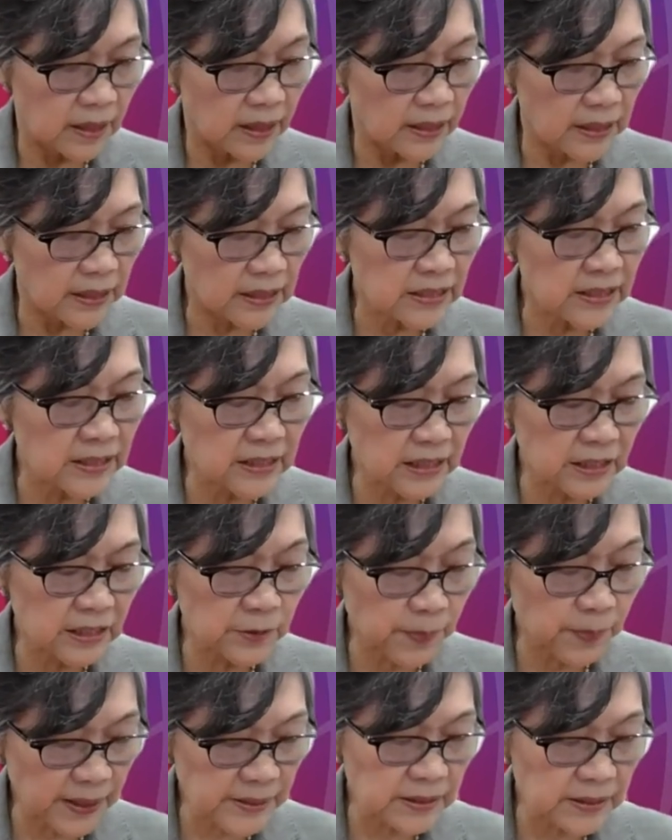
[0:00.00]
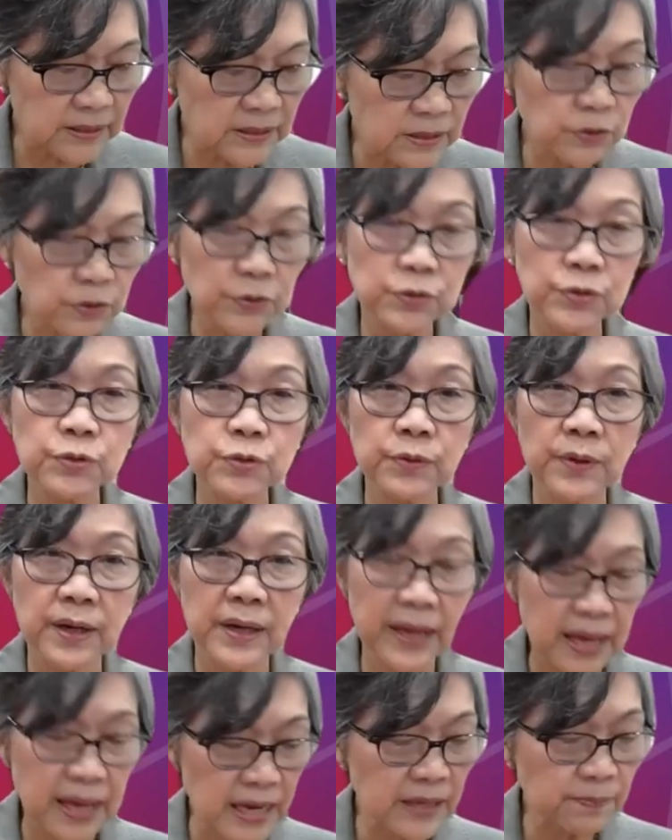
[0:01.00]
It is expected to do a
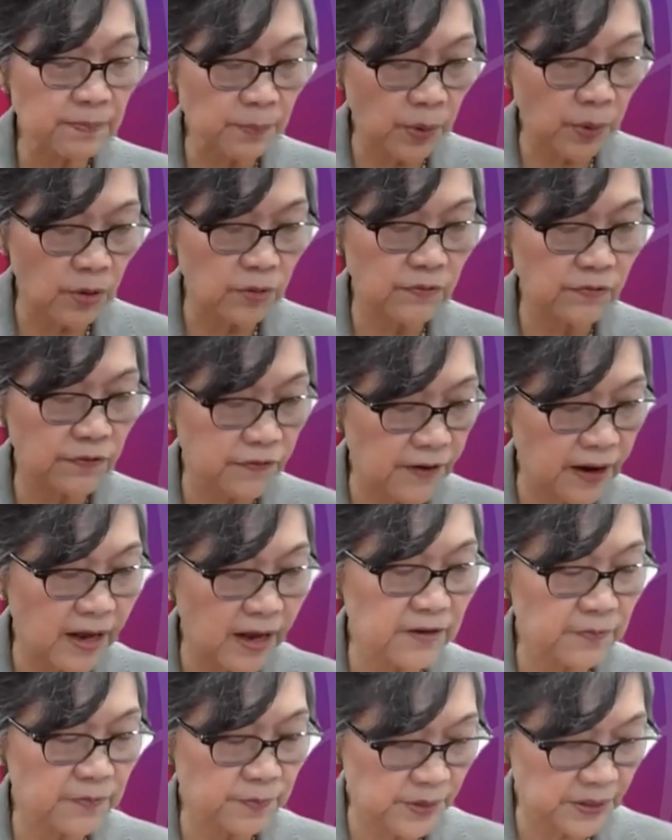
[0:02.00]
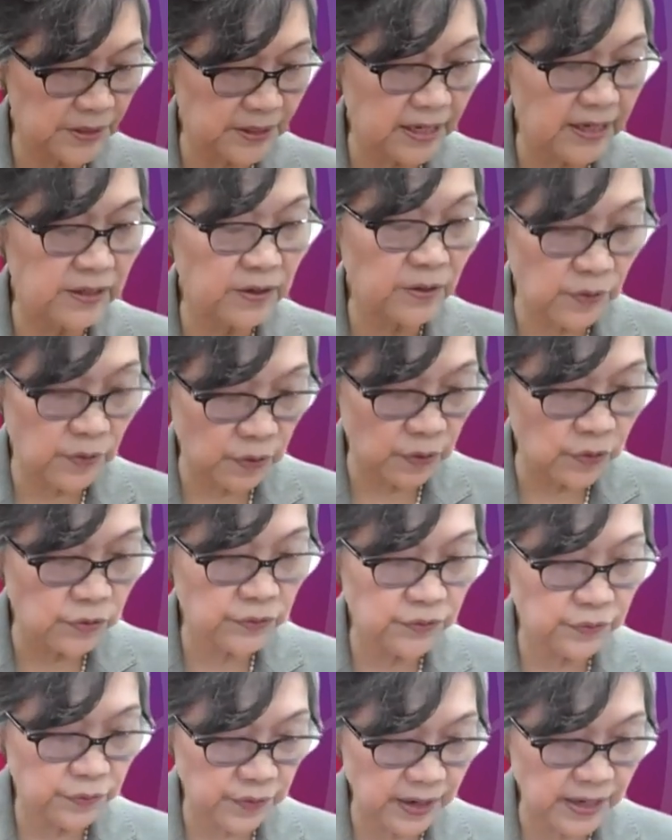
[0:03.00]
8.5% growth
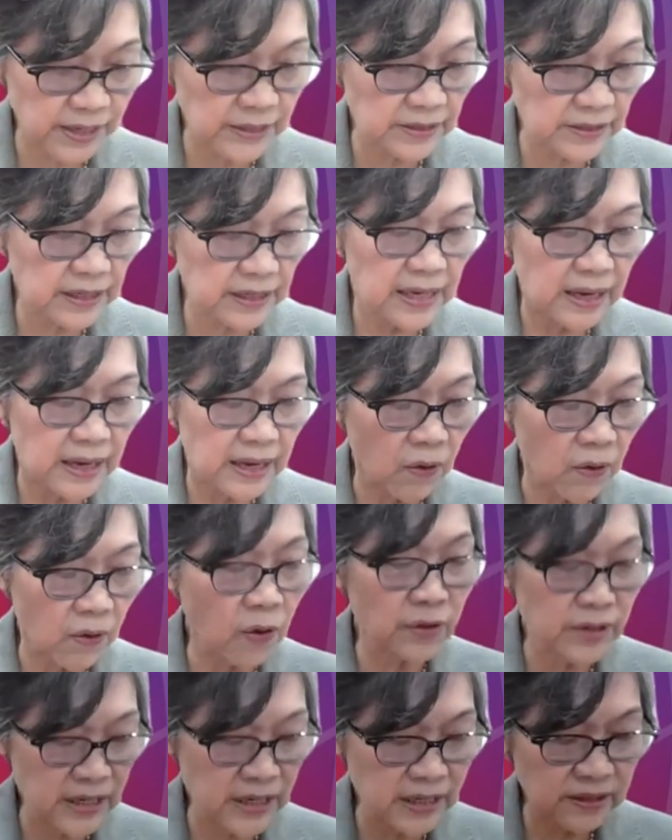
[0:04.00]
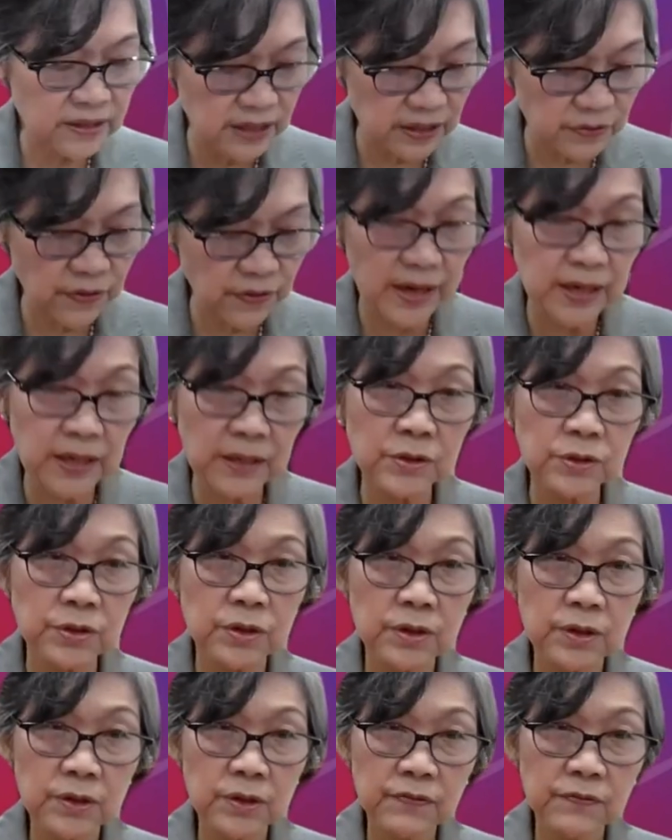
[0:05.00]
rate or near that range
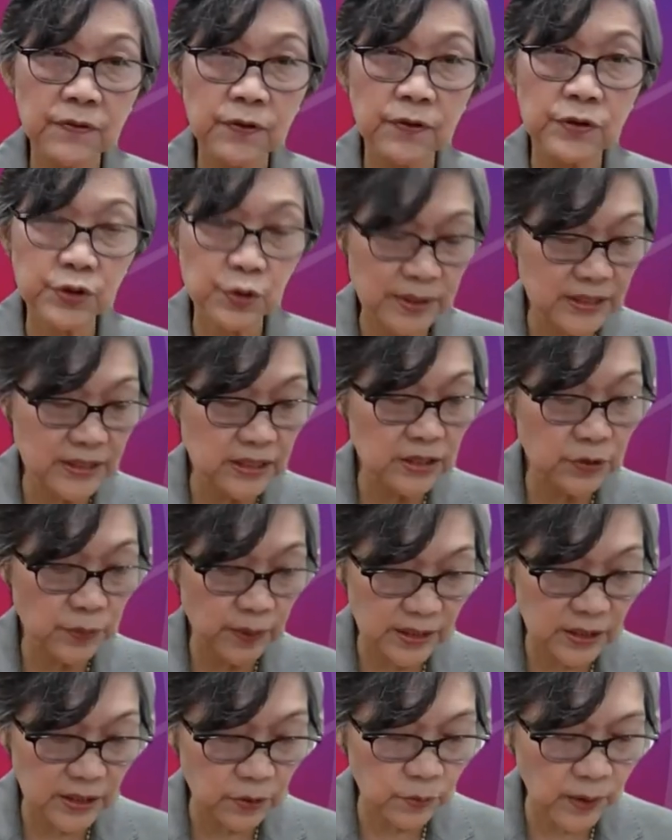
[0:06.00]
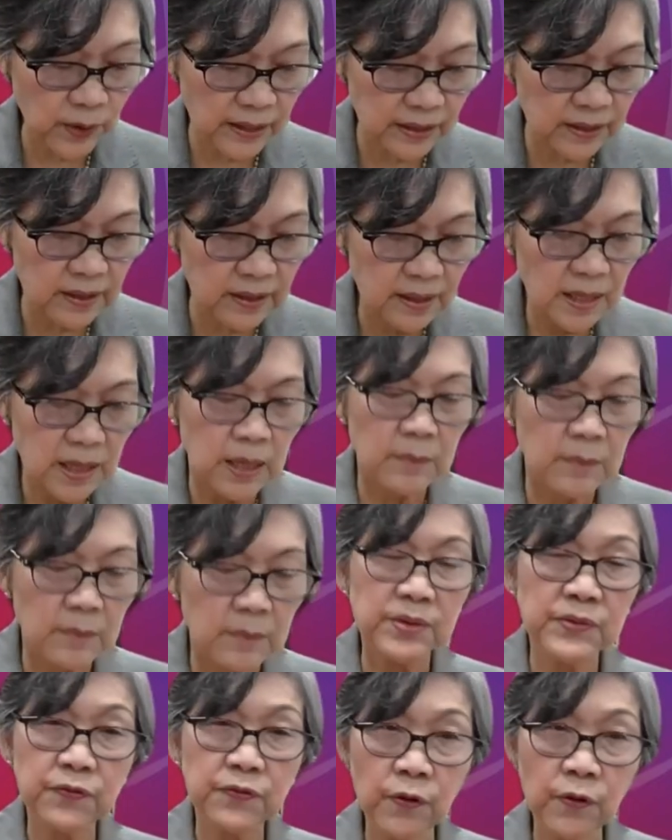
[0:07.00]
for 2021
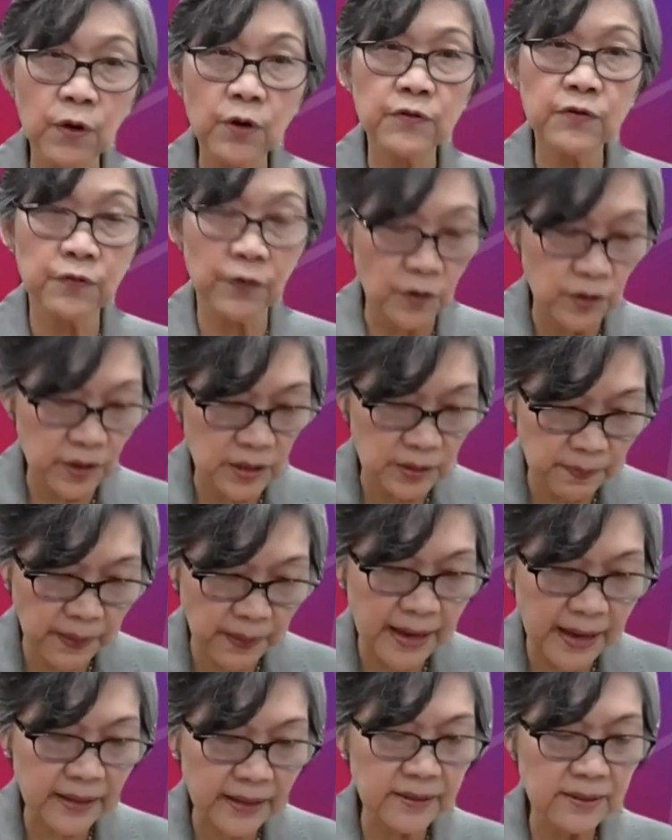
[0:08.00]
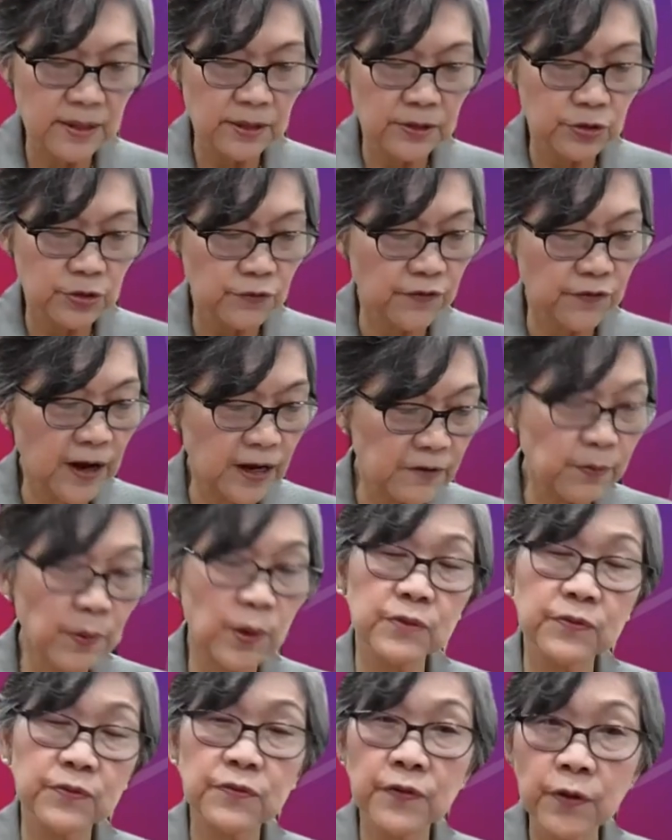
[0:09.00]
before falling back to
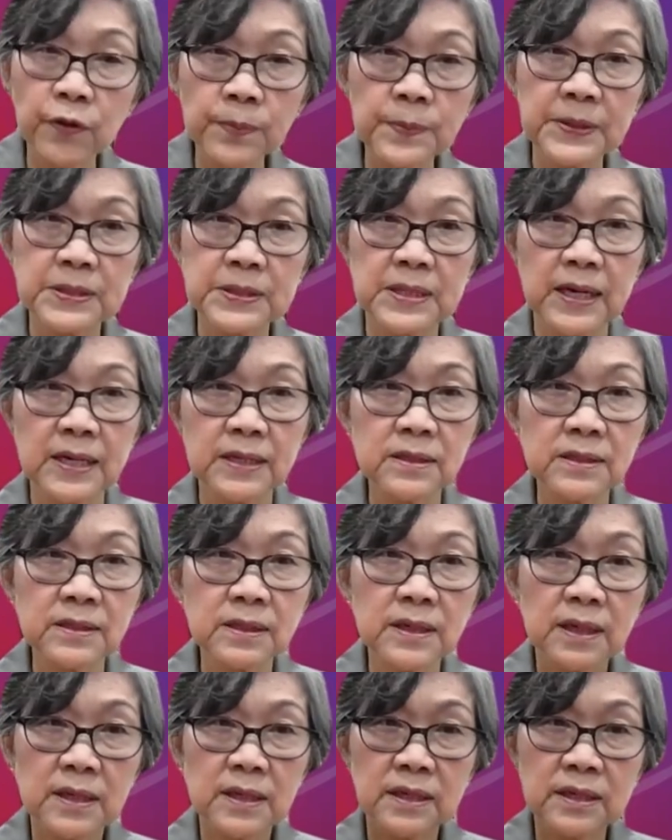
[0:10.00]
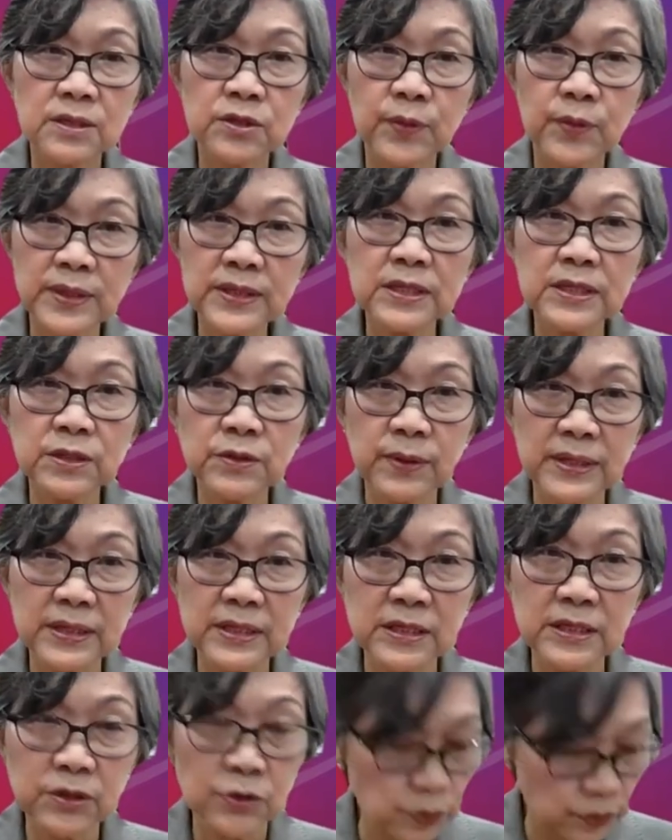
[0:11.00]
5.4% in
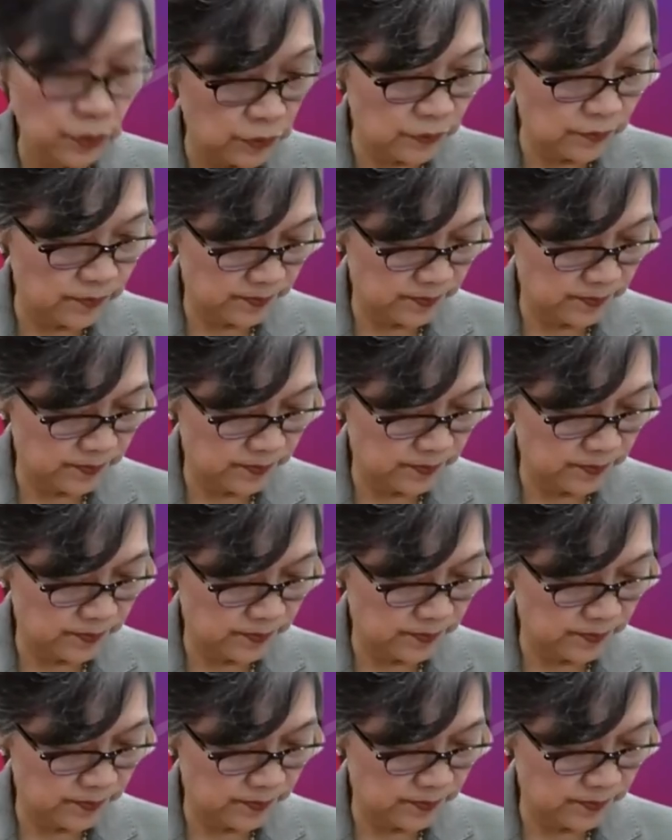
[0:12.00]
2022.